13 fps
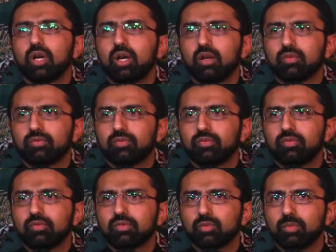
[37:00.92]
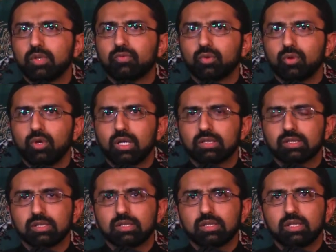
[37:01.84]
off, to be
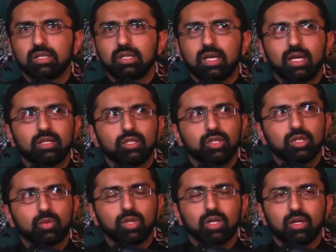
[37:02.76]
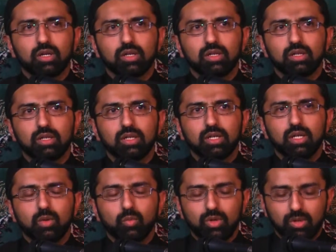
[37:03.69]
forgotten. And here we are.
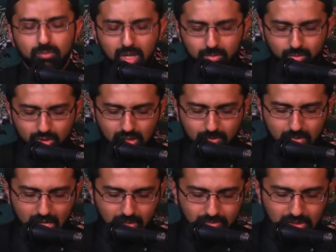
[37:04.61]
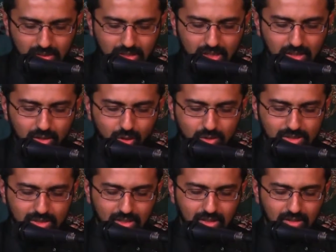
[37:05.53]
We remember Abu Abdullah
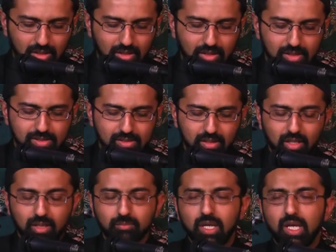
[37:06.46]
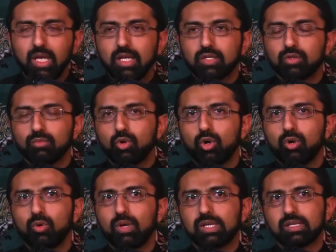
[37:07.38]
al-Hussein alayhi salam.
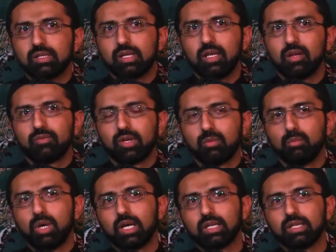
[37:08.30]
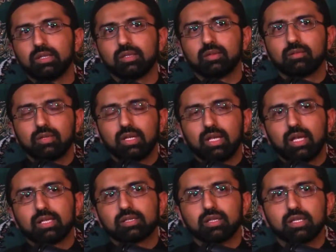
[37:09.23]
Tomorrow is the day of Arbaeen.
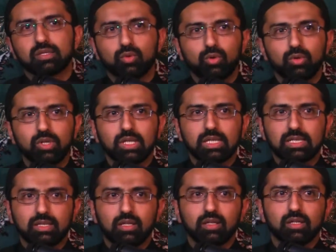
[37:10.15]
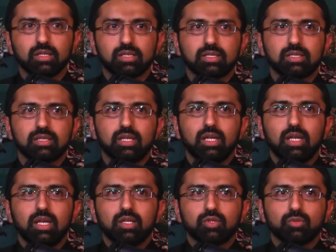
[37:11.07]
As the historians tell us,
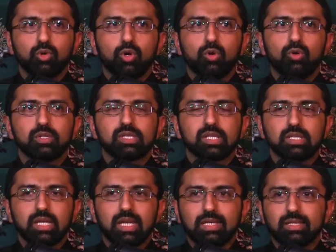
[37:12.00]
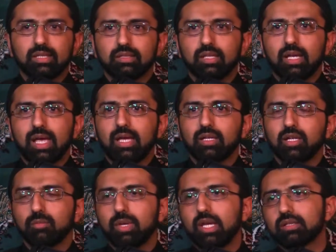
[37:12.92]
tomorrow is the day that the
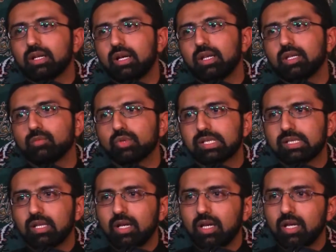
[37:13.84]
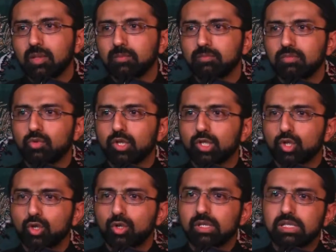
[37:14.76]
Ahlul Bayt alayhimus salam
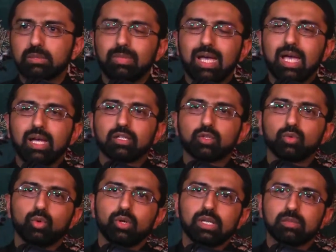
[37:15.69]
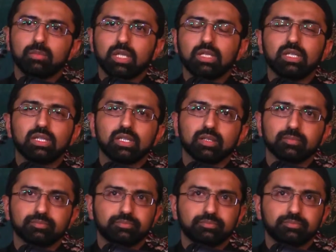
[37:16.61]
returned back towards Medina.